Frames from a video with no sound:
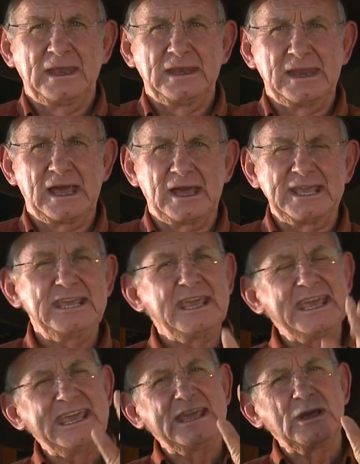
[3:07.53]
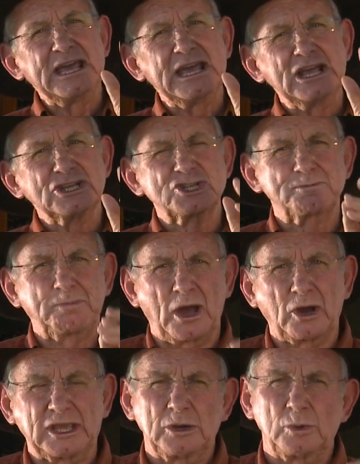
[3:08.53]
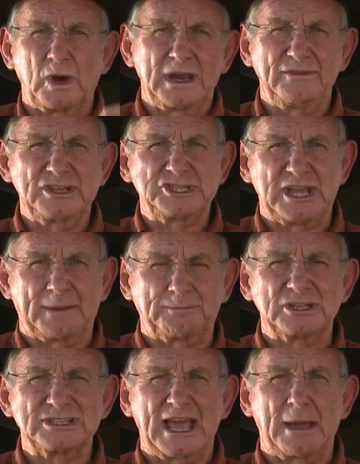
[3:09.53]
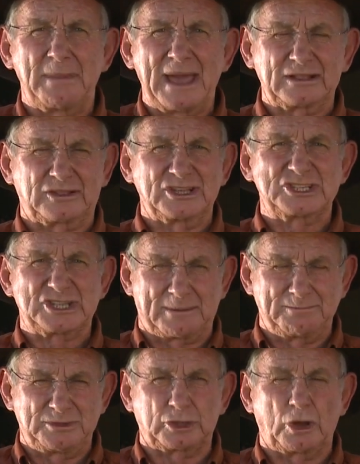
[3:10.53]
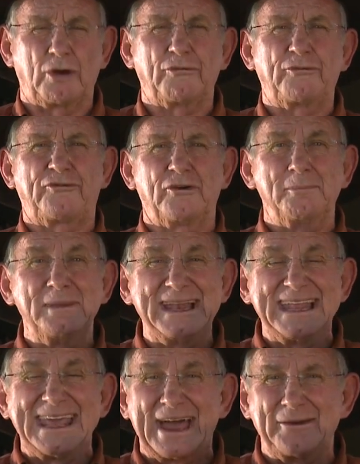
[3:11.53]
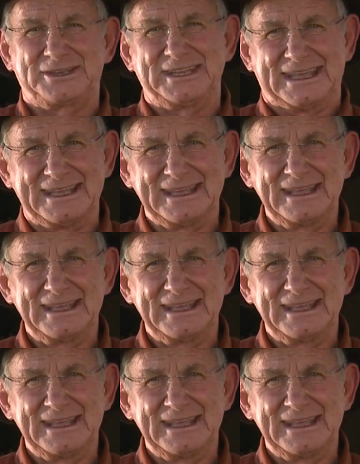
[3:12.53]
Now, he spoke in one of his chapters about the subject of familiarity.